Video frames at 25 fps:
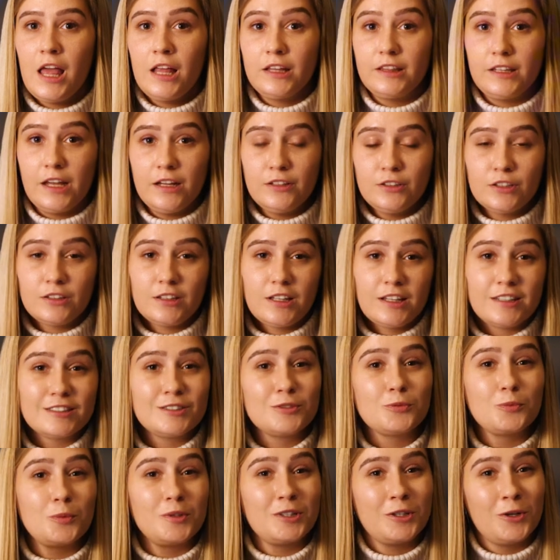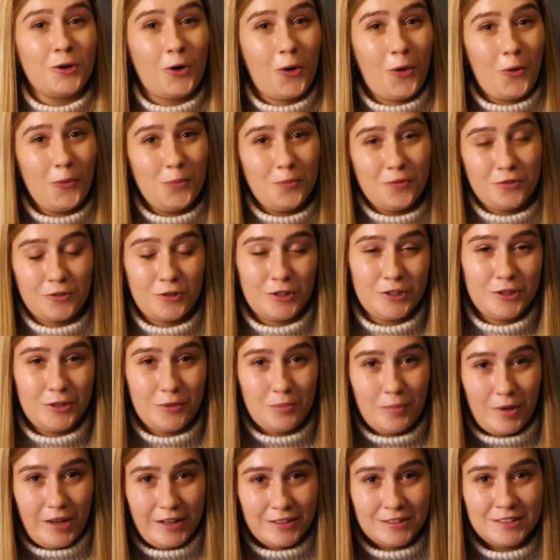Nonetheless, we hope for the
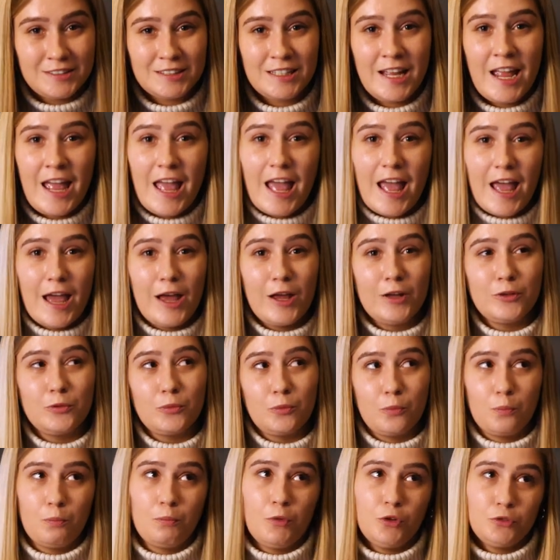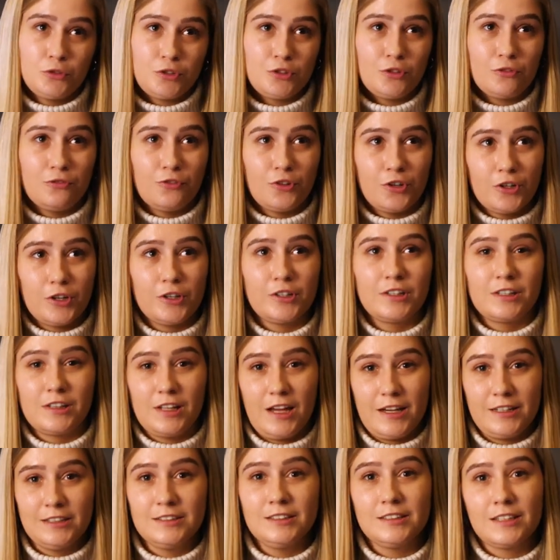best, and most of our
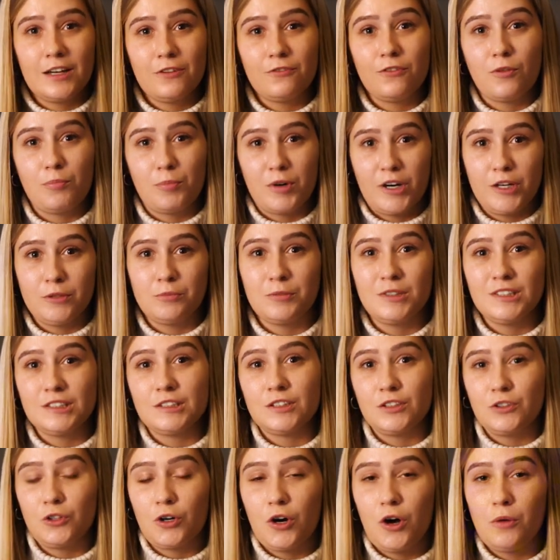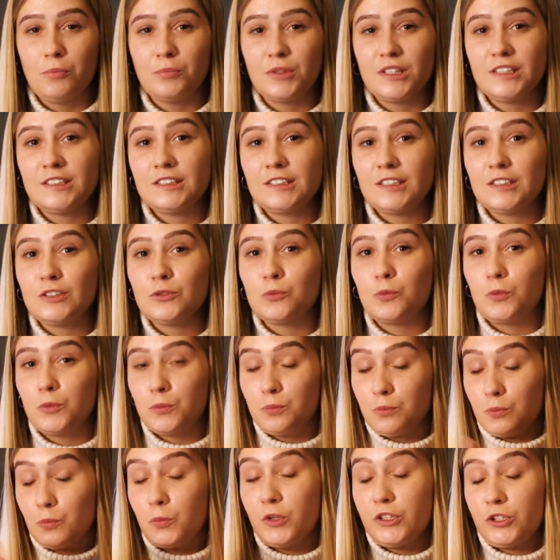clients have apartments in complexes
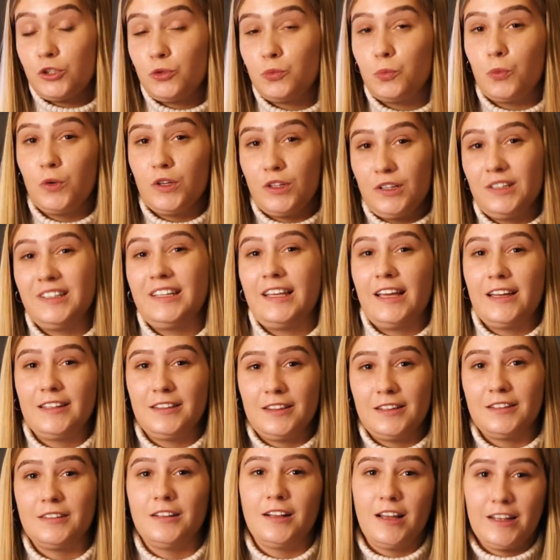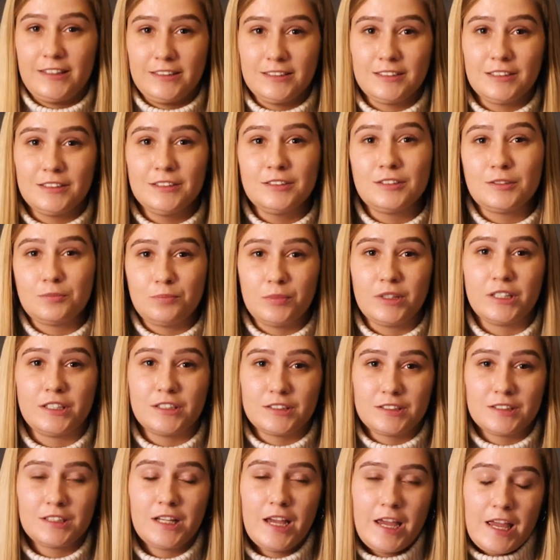which will get the license
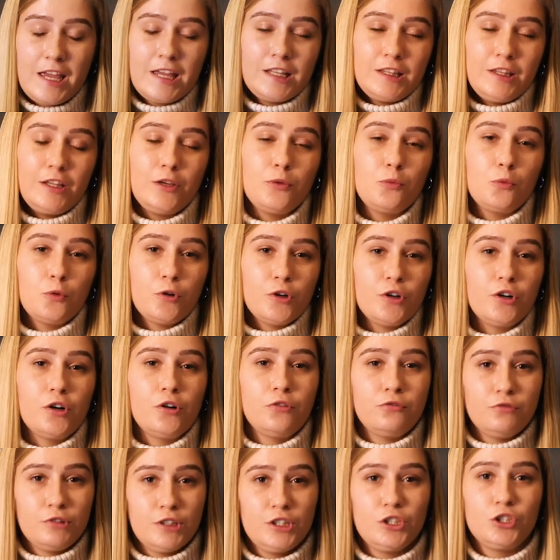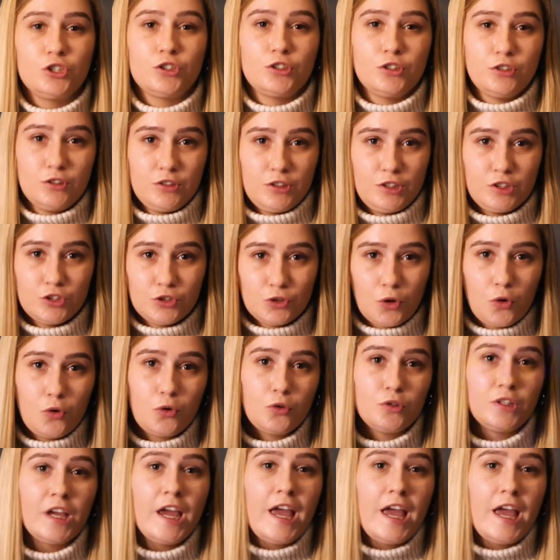because they were originally sold